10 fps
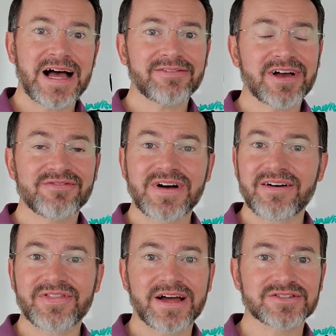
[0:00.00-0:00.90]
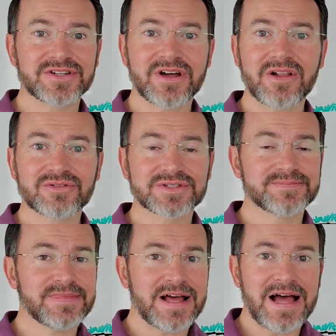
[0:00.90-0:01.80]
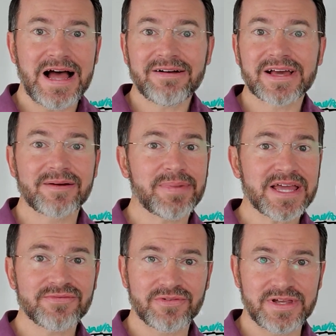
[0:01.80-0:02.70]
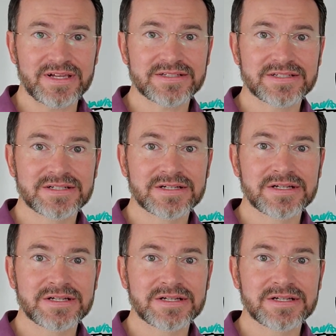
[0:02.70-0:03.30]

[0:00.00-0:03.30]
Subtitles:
I've got $5,000. I've got to pay for this.